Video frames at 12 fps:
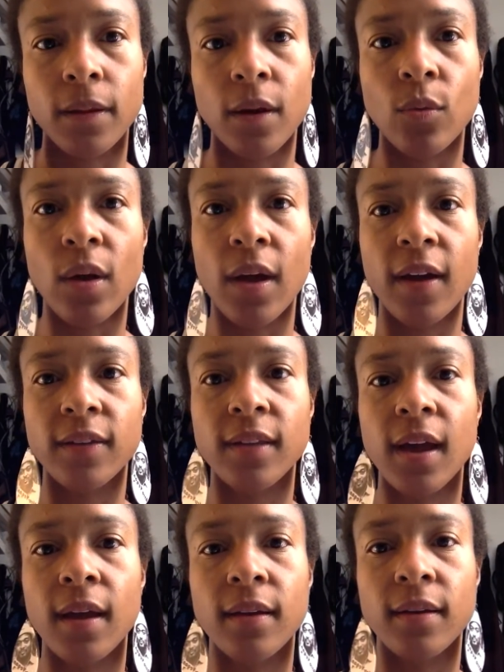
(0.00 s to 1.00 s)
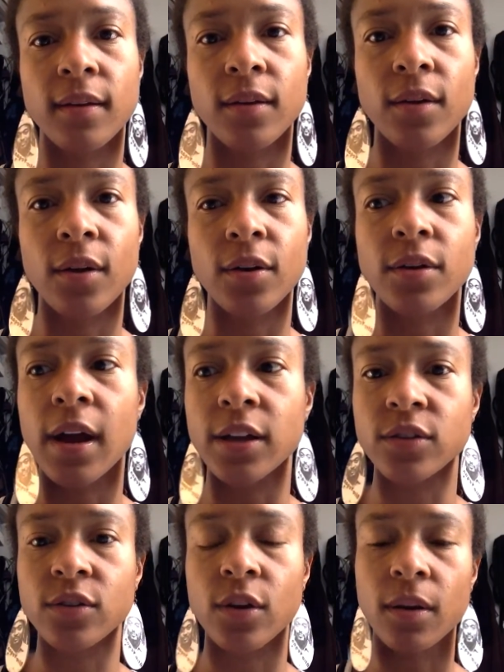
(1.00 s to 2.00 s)
and realize that, you're not
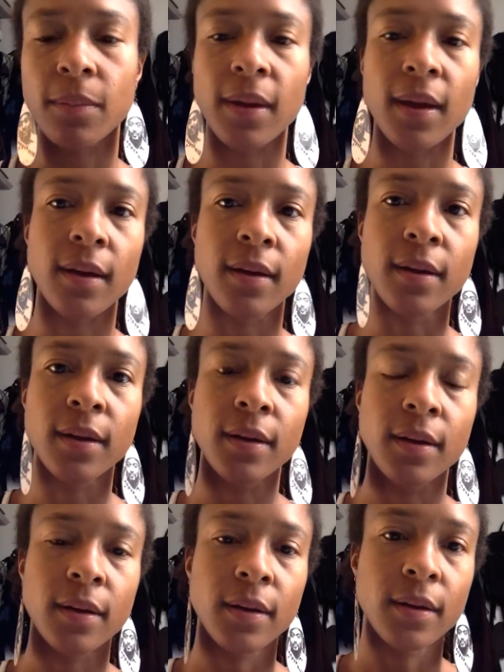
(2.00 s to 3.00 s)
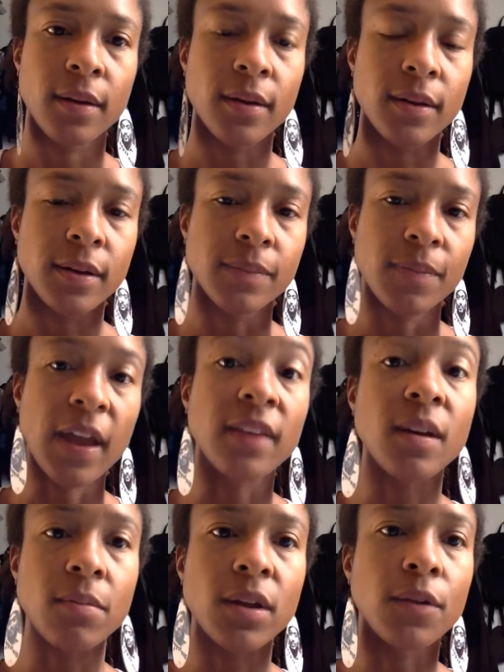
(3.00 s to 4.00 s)
just going to be
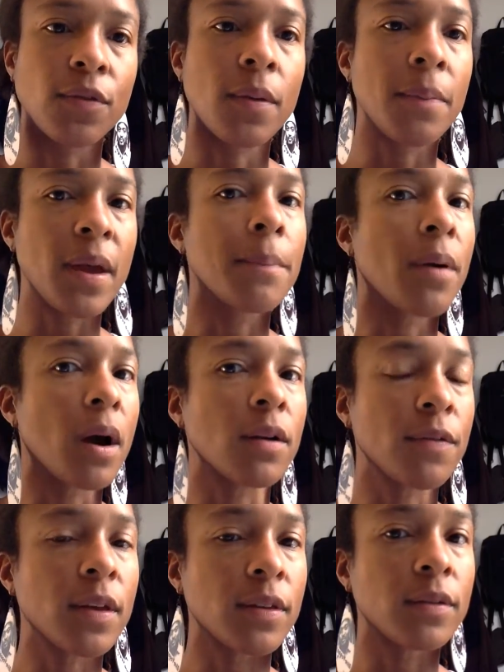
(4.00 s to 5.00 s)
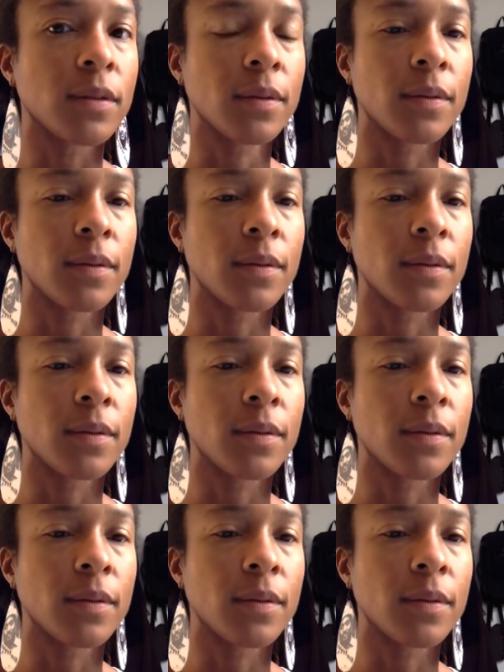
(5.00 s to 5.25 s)
exempted from being part of this.